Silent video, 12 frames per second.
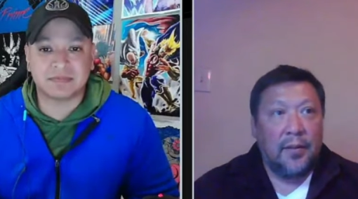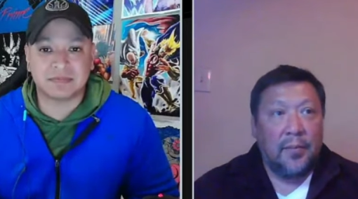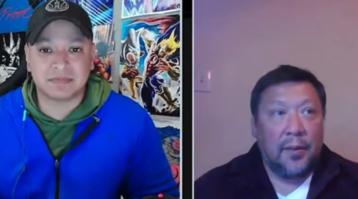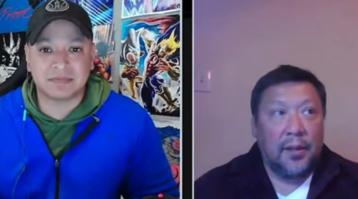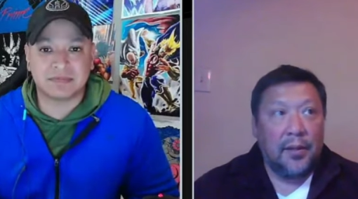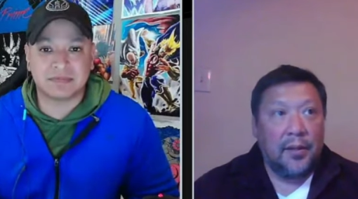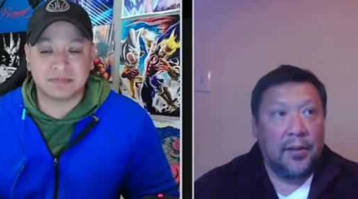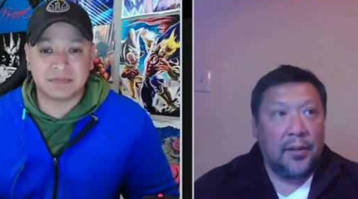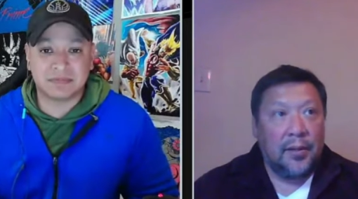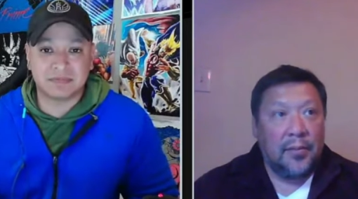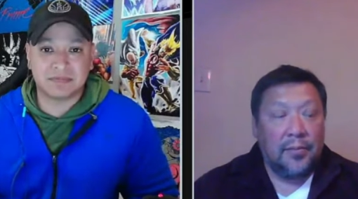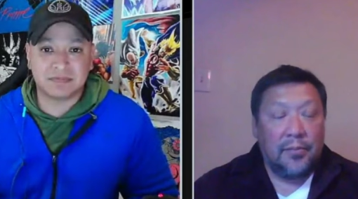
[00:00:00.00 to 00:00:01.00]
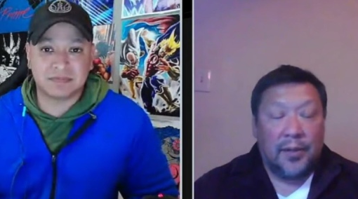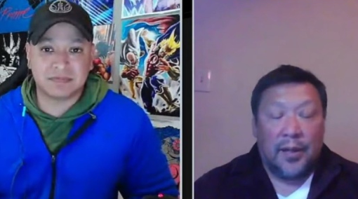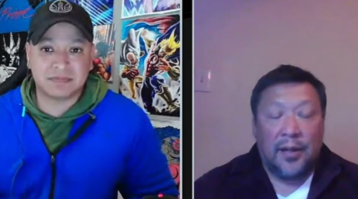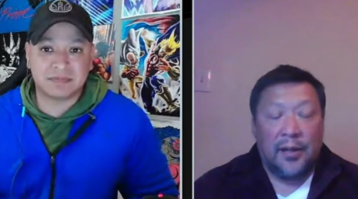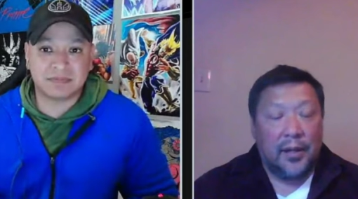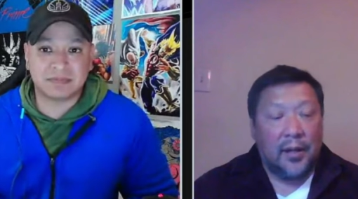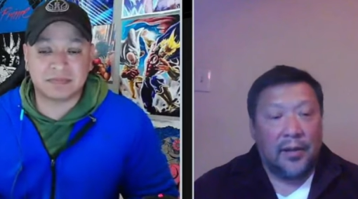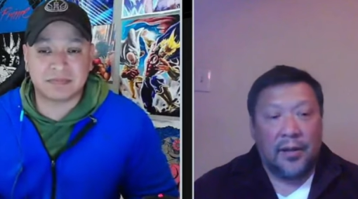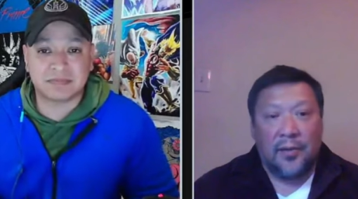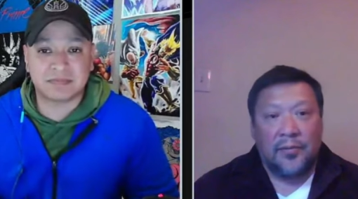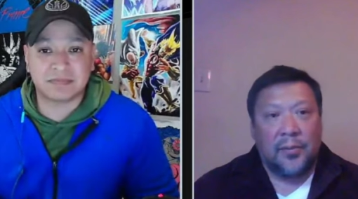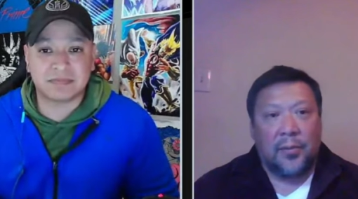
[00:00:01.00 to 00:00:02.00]
Speaker 1: But um, I, I,
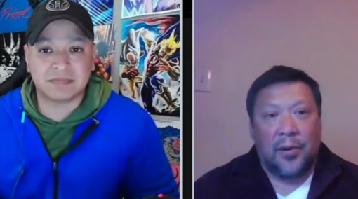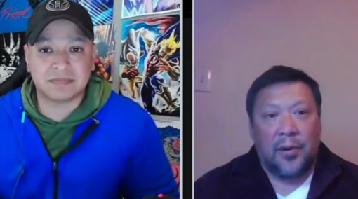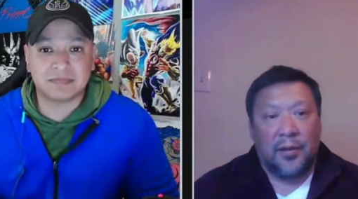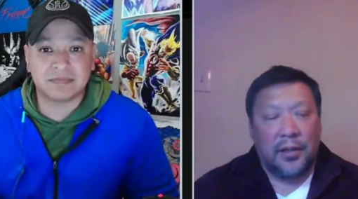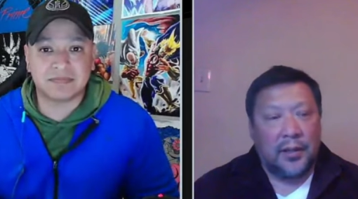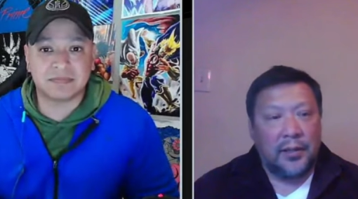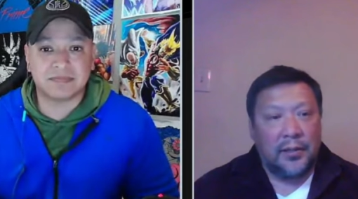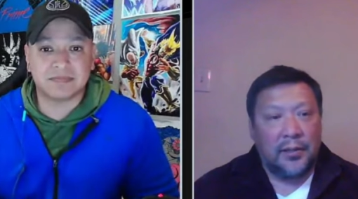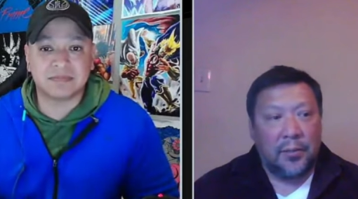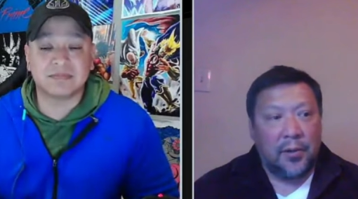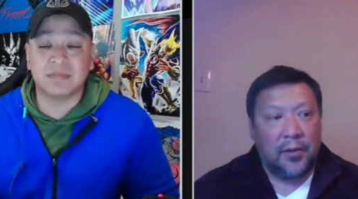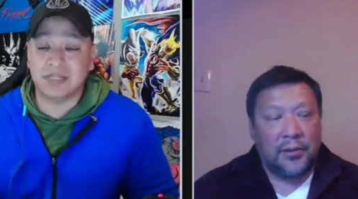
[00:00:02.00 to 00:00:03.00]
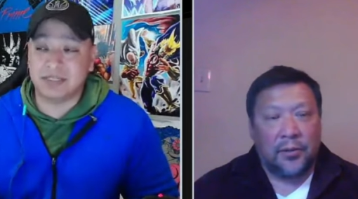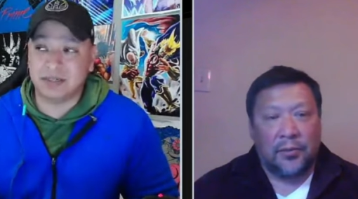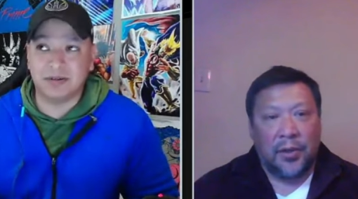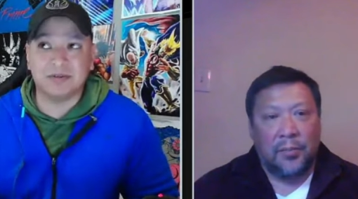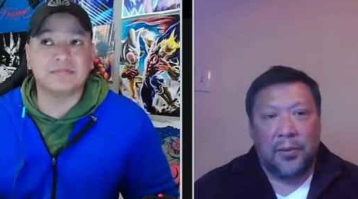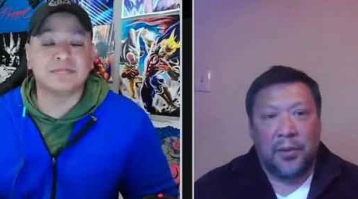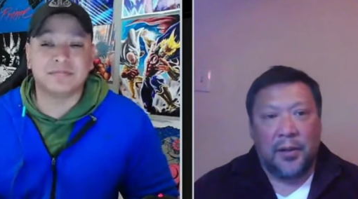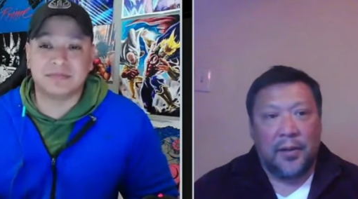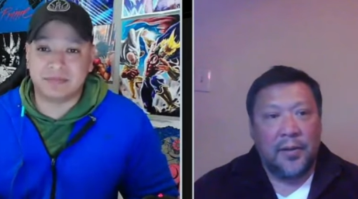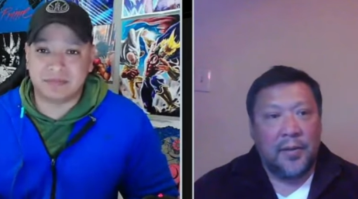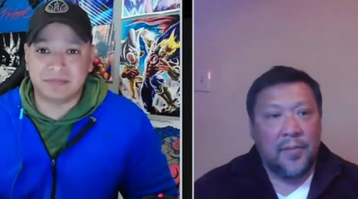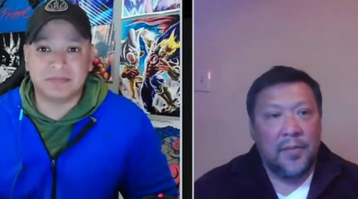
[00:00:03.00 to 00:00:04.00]
love Demar. I think Demar is a great
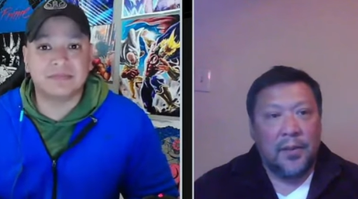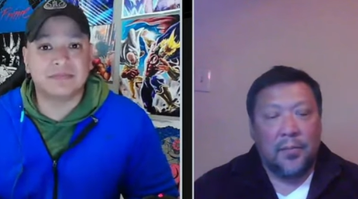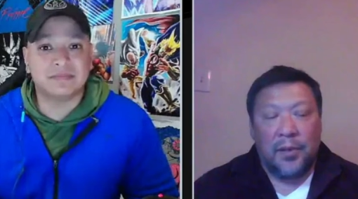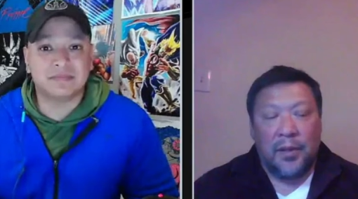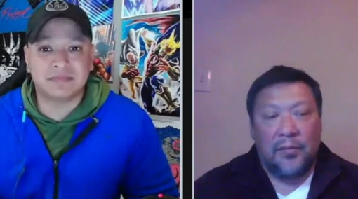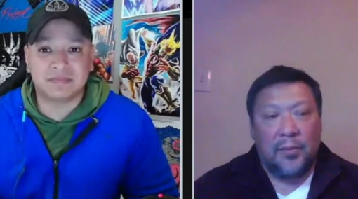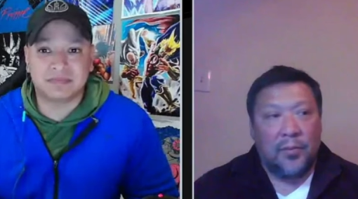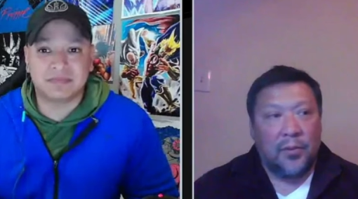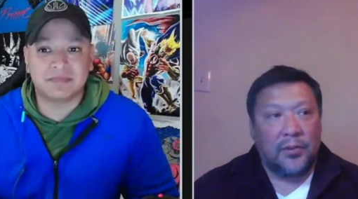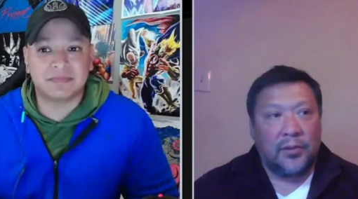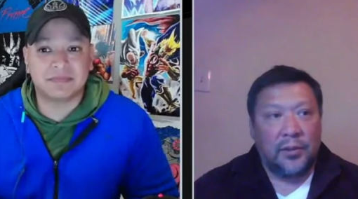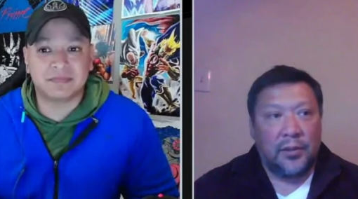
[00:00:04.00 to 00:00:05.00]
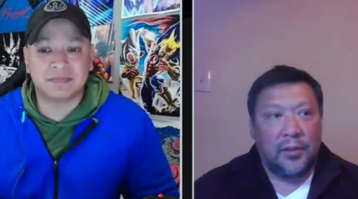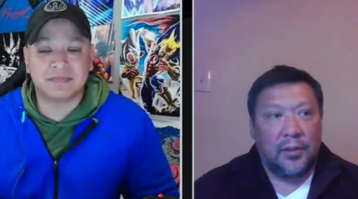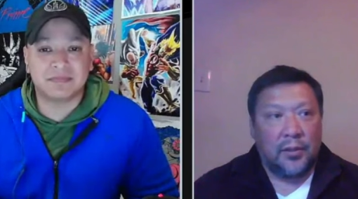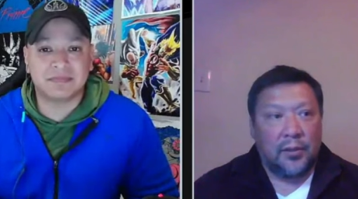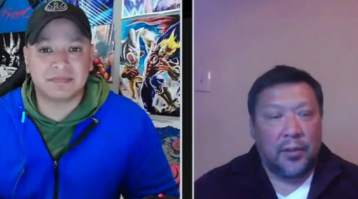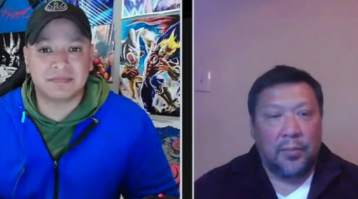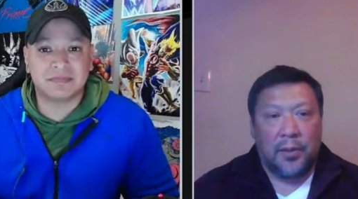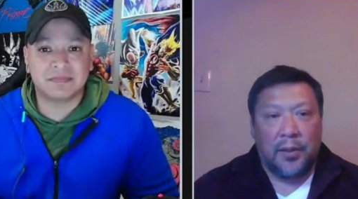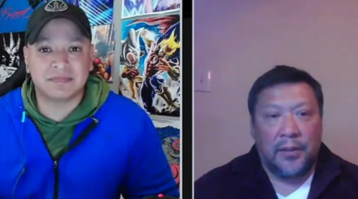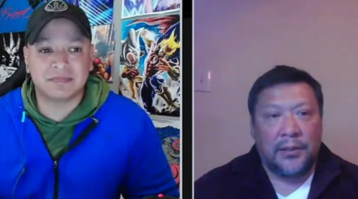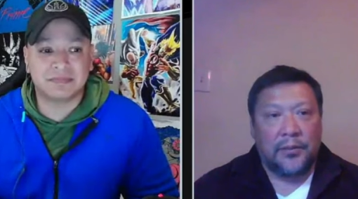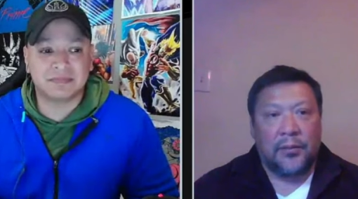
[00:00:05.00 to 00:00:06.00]
player, but even more so than a great player,
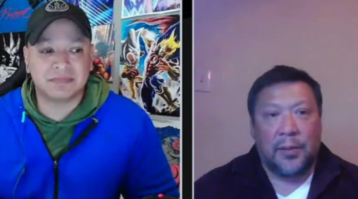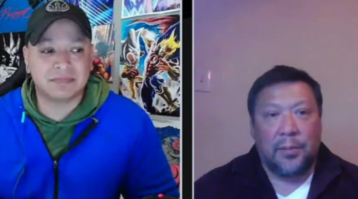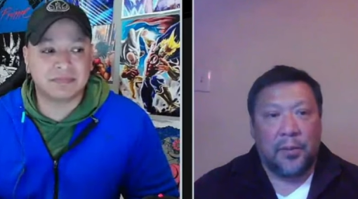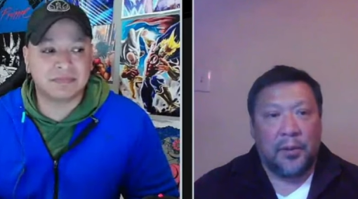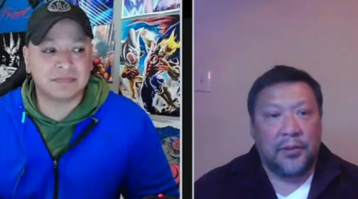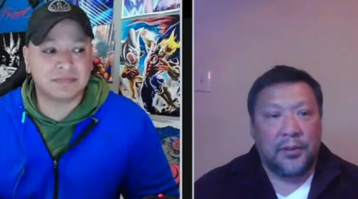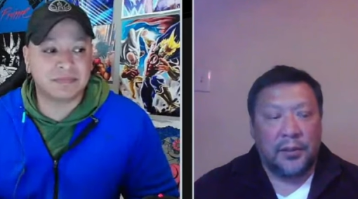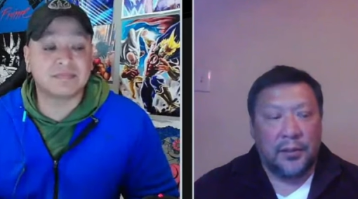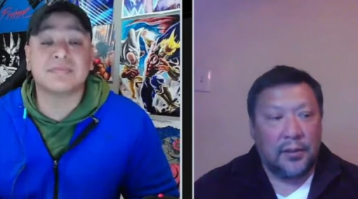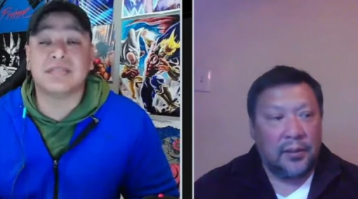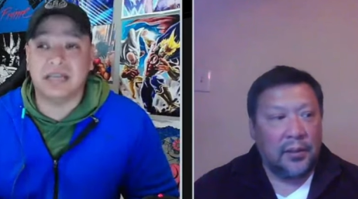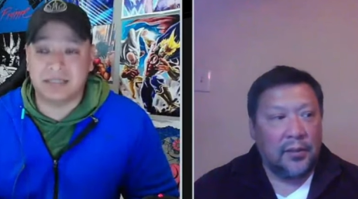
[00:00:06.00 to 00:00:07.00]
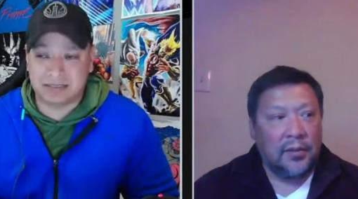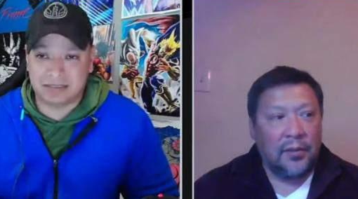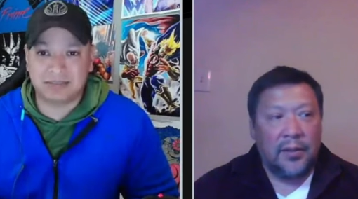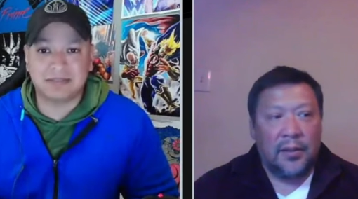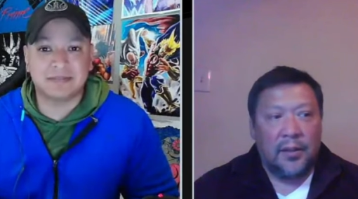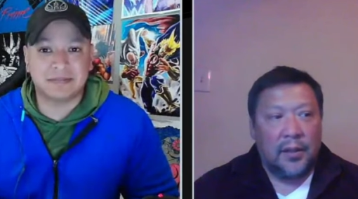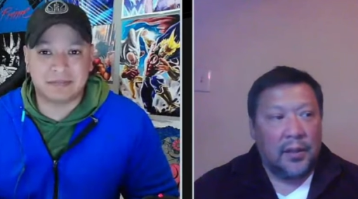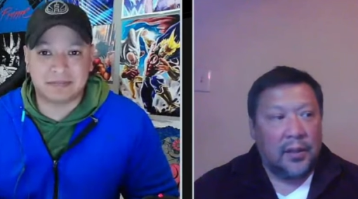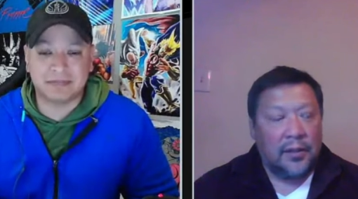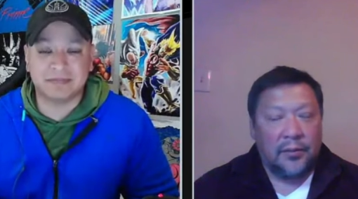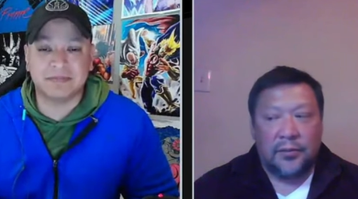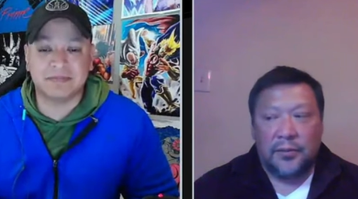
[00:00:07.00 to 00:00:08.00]
he's a great person. You know, yes.
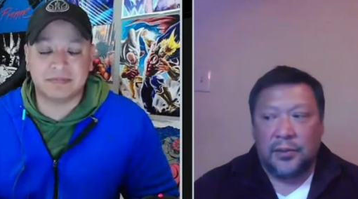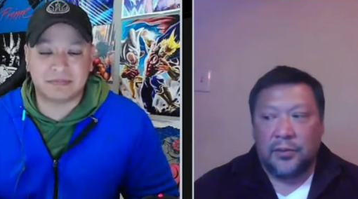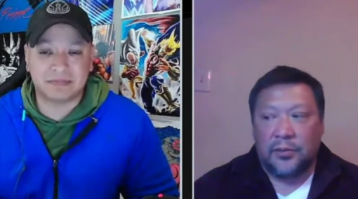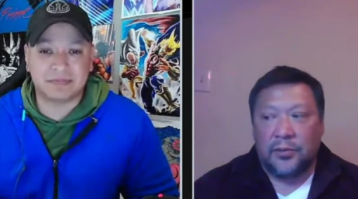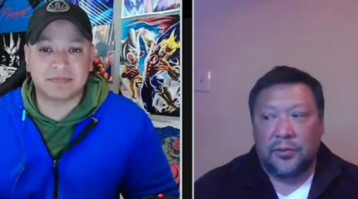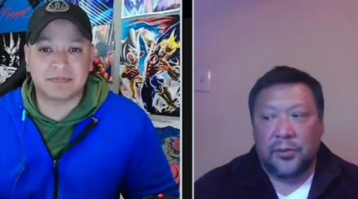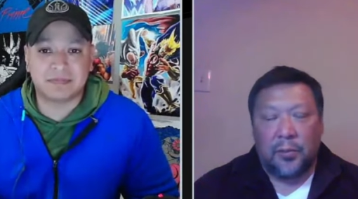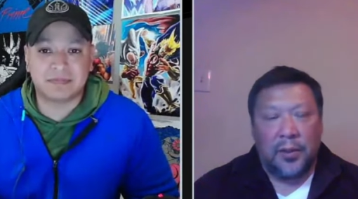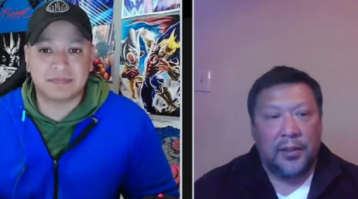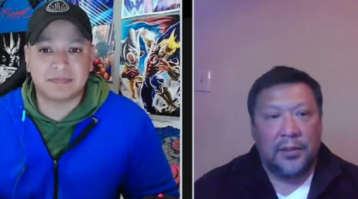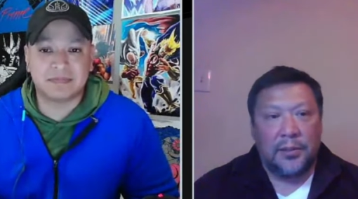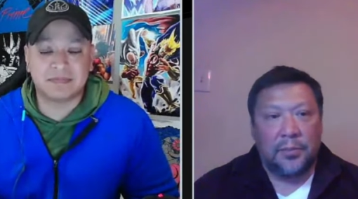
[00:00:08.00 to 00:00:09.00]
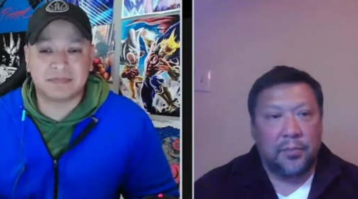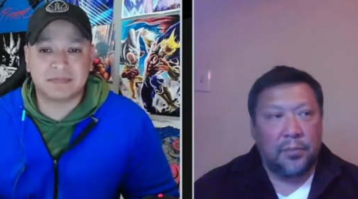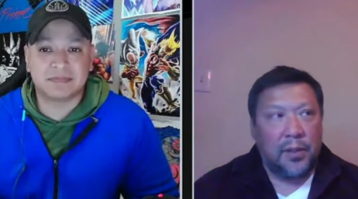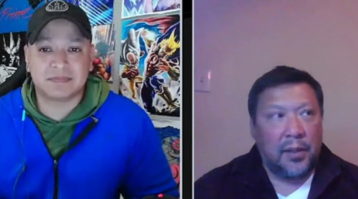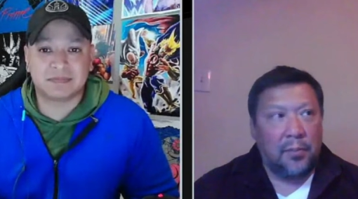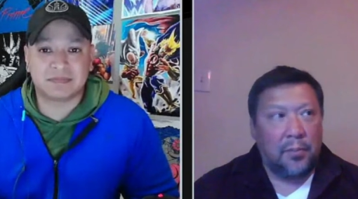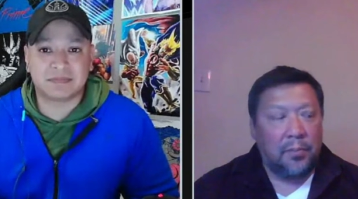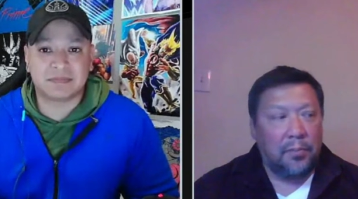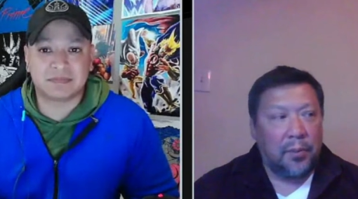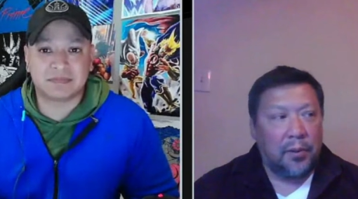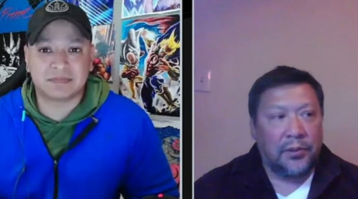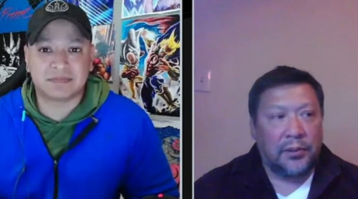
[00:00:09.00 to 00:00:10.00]
uh, mm-hmm. just tremendous uh,
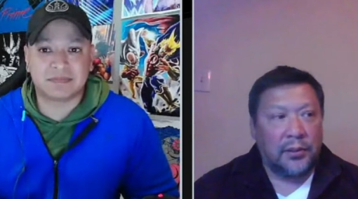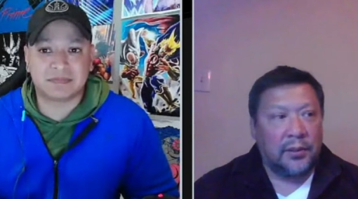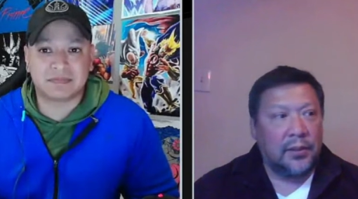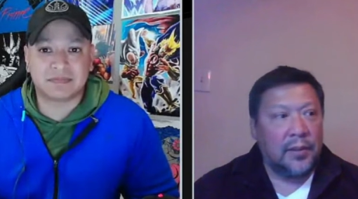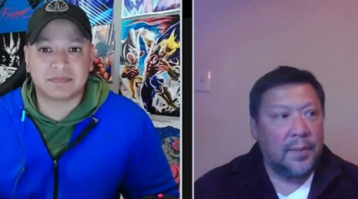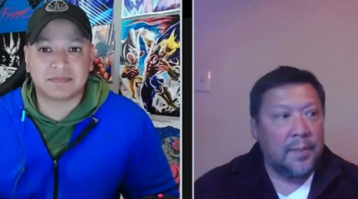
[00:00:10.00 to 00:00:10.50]
person,